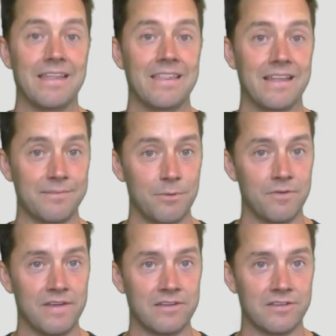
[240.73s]
That's
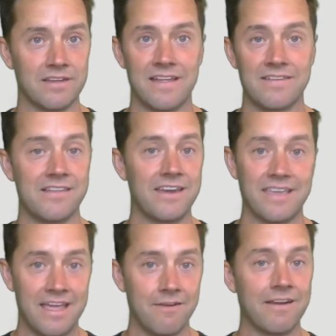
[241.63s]
motivation. That's not a
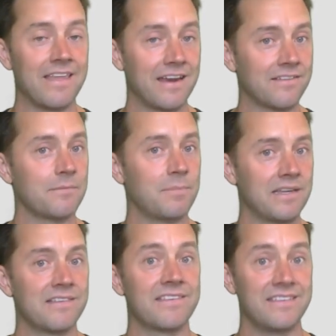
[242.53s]
carrot. That is a
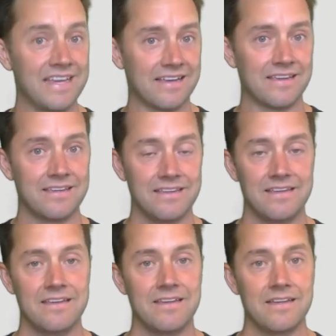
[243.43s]
big stick.
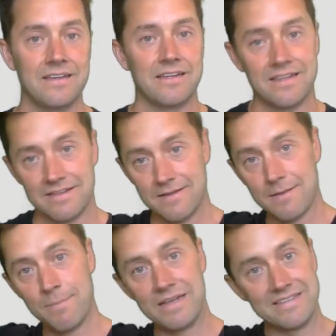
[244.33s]

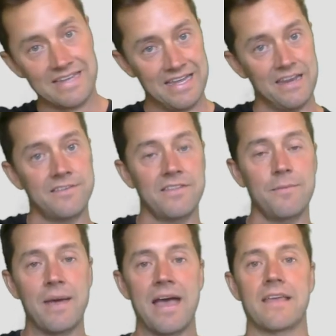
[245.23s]
About to hit us in the
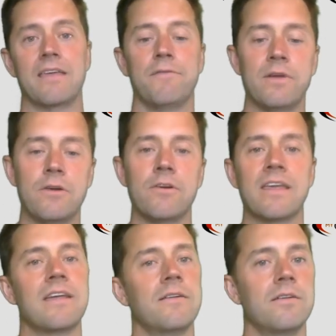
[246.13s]
back if we don't
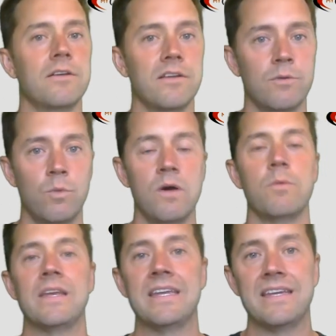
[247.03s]
get what
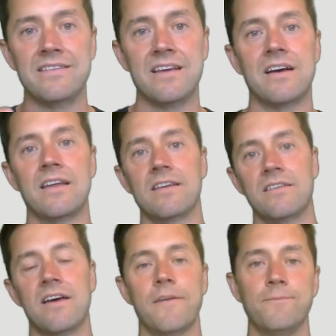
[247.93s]
we need done.
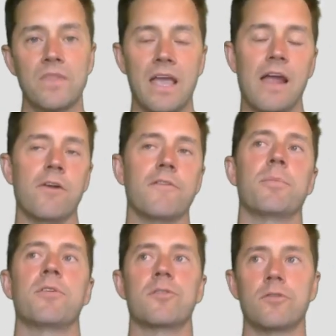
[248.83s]
I heard of a
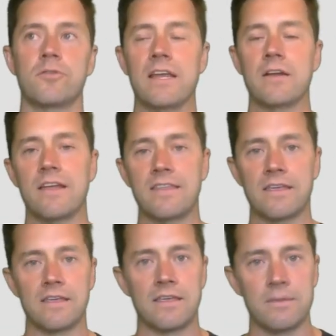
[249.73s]
personal trainer. I
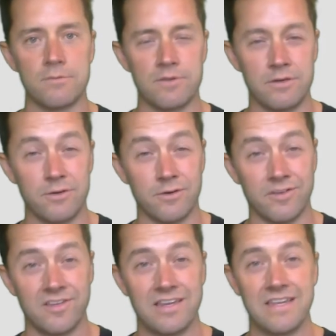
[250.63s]
think he was in New York
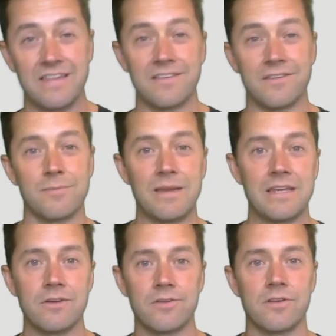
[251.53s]
City. This is
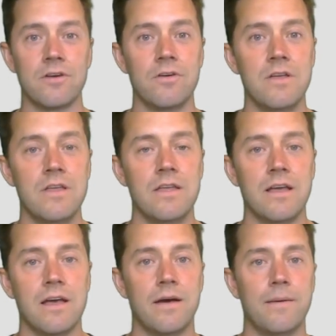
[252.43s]
many years ago.
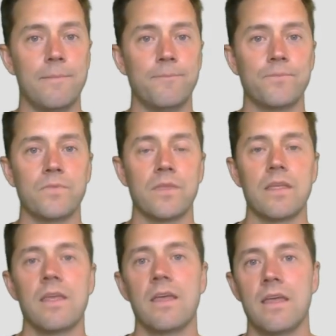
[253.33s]

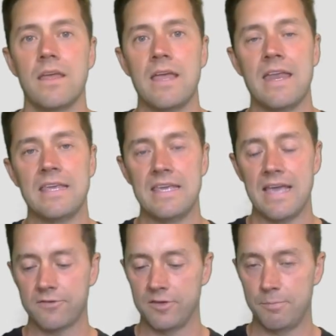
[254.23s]
And he
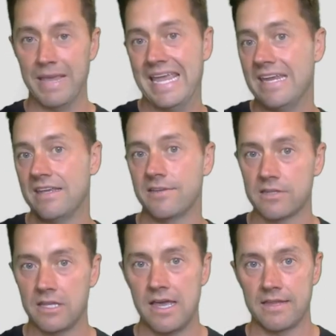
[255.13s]
actually paid his
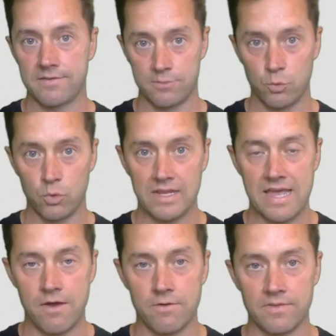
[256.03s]
clients to work
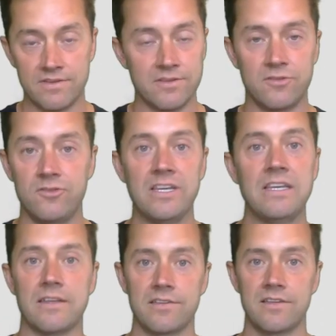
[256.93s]
out. This is
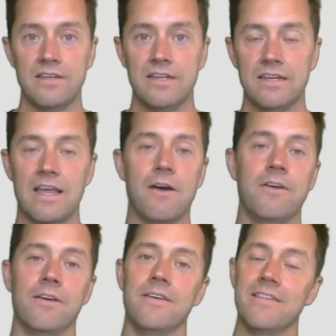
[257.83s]
genius.
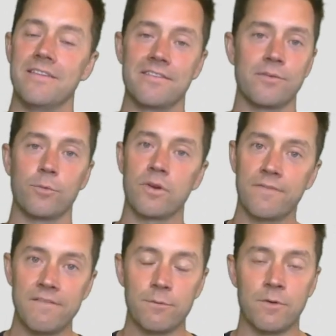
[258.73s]
Now, this doesn't work
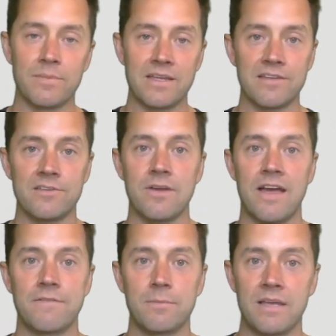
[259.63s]
for everyone because you
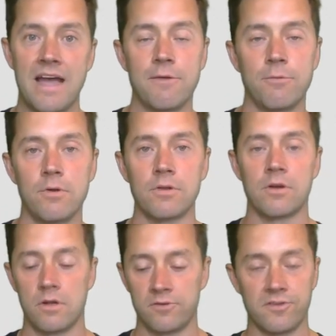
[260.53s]
have to be a high
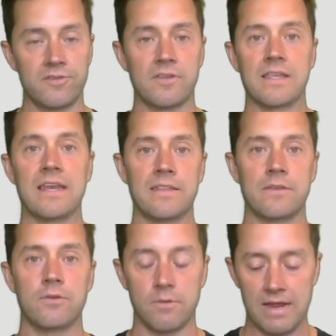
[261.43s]
roller just to get in the
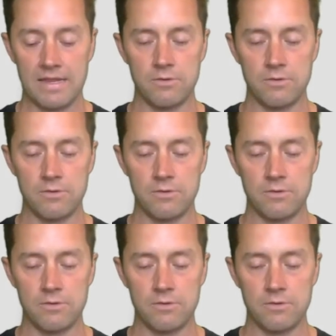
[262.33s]
door, right?